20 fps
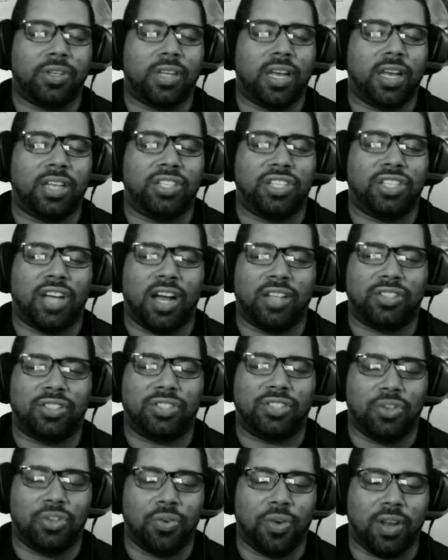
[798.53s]
Jon
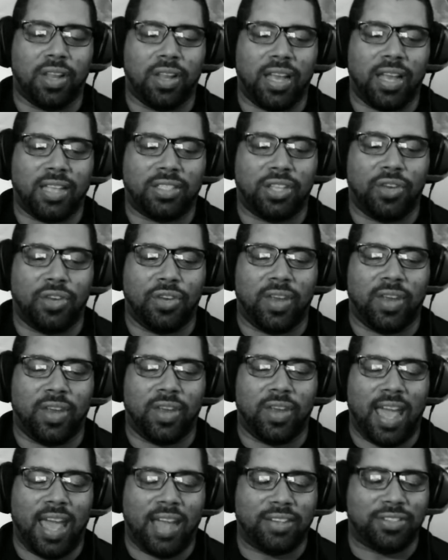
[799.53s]
Stewart as the Green
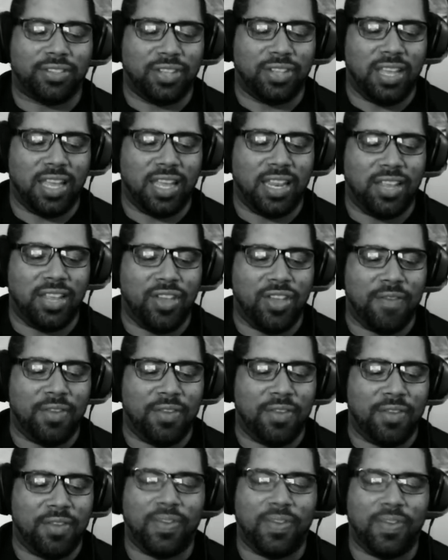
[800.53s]
Lantern. You have
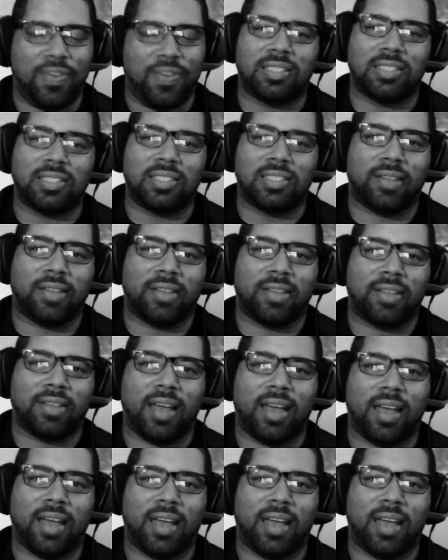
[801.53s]
any feelings about that?